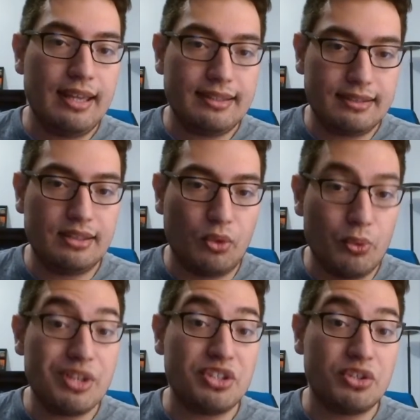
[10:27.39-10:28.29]
the
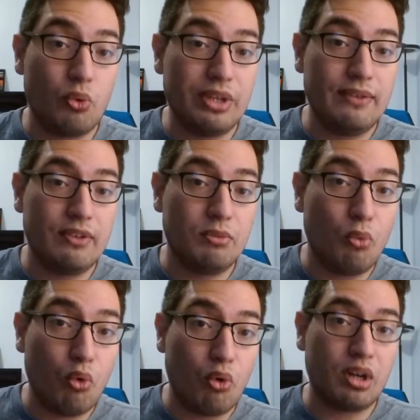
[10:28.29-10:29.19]
original even
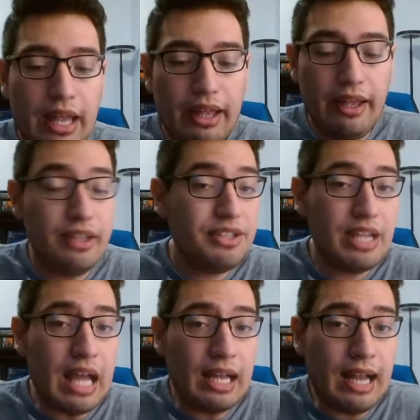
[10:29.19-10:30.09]
more. And
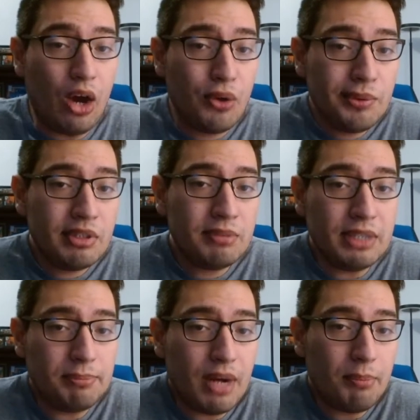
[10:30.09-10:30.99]
yeah, Cowboy
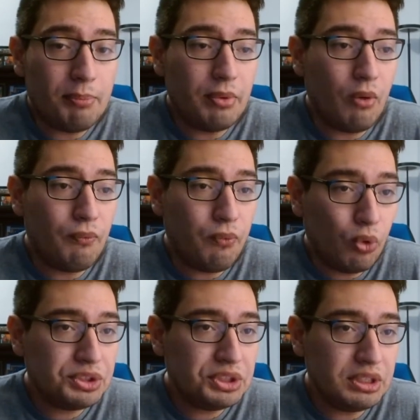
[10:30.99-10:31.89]
Bebop,
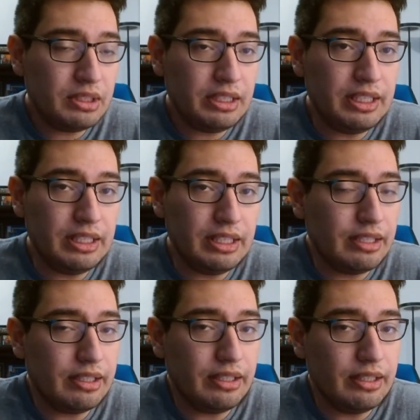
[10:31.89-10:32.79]
unfortunately,
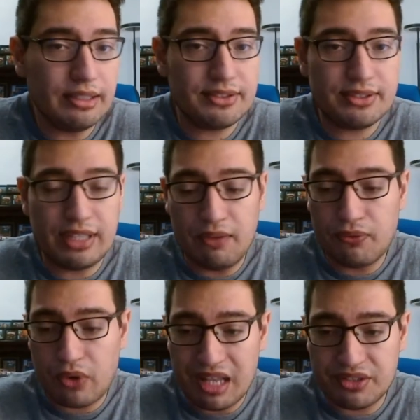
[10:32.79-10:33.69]
it's a
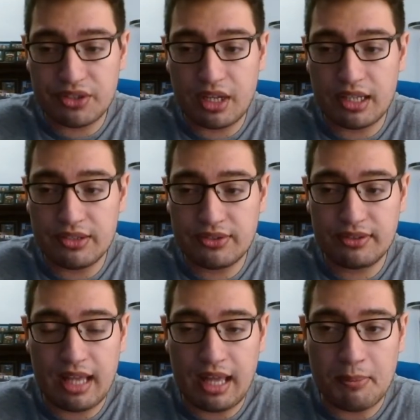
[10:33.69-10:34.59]
franchise
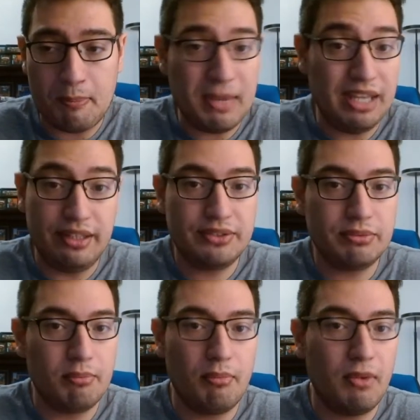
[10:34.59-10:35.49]
that
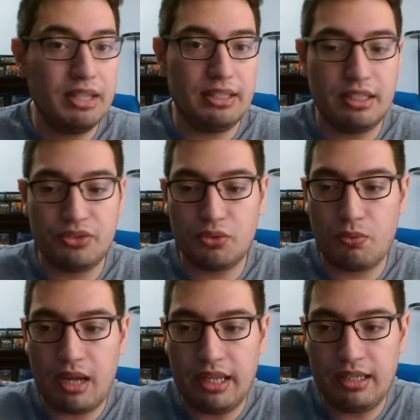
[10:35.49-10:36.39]
makes money. It's
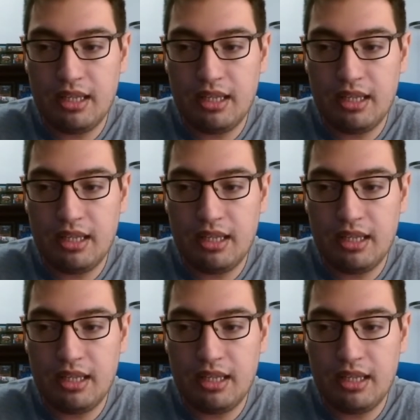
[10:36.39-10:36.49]
why